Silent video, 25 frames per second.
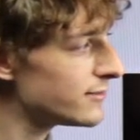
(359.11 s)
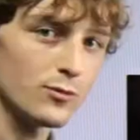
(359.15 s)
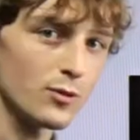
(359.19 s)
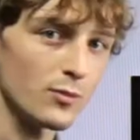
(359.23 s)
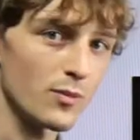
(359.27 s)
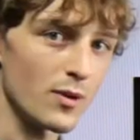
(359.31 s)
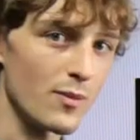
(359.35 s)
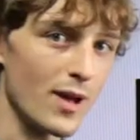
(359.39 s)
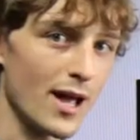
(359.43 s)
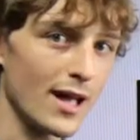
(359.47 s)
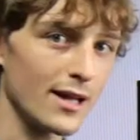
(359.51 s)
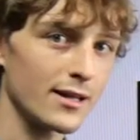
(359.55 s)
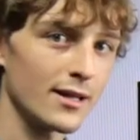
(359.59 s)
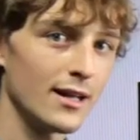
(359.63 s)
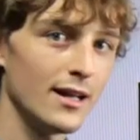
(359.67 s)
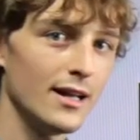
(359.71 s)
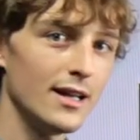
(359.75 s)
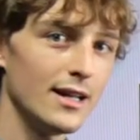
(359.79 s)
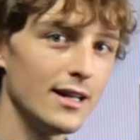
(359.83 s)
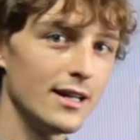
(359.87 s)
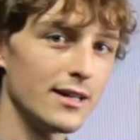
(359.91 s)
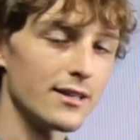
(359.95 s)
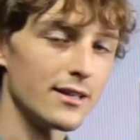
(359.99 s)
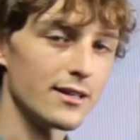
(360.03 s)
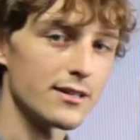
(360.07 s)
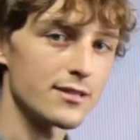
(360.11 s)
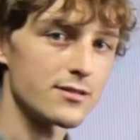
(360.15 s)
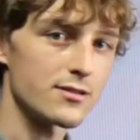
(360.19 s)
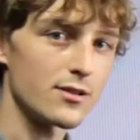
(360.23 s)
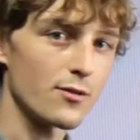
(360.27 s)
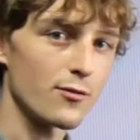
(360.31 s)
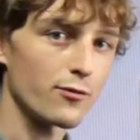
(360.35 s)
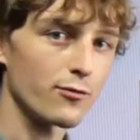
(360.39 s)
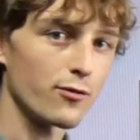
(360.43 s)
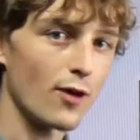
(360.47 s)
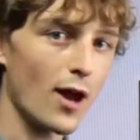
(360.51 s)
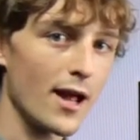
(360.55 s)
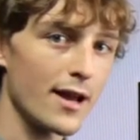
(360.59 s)
we'll be back this
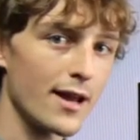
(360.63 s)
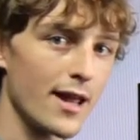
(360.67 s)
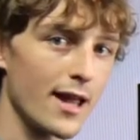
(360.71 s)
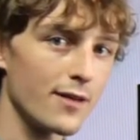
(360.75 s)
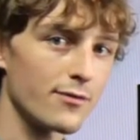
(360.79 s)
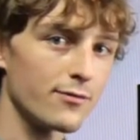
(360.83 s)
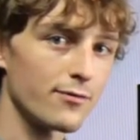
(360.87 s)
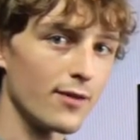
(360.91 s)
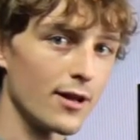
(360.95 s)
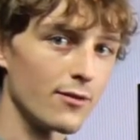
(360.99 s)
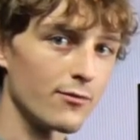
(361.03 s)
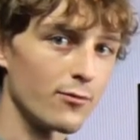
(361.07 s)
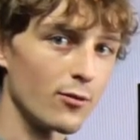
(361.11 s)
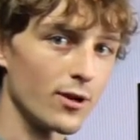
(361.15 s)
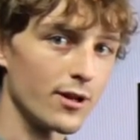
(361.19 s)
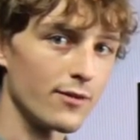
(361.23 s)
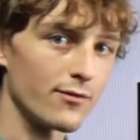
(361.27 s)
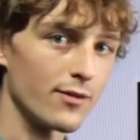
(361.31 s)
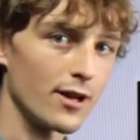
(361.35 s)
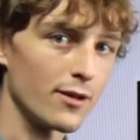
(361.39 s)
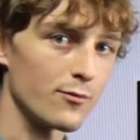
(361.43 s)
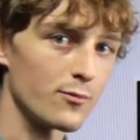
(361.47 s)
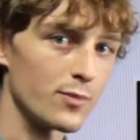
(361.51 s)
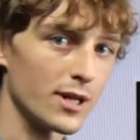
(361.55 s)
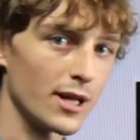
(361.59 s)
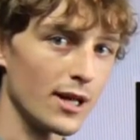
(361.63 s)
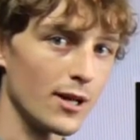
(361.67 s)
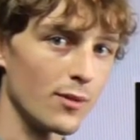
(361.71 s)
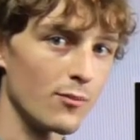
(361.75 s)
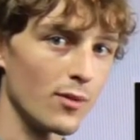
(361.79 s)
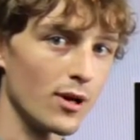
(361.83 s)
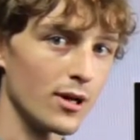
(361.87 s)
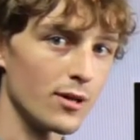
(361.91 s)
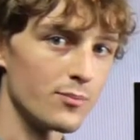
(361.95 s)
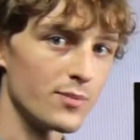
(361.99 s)
Friday, 5:45 p.m.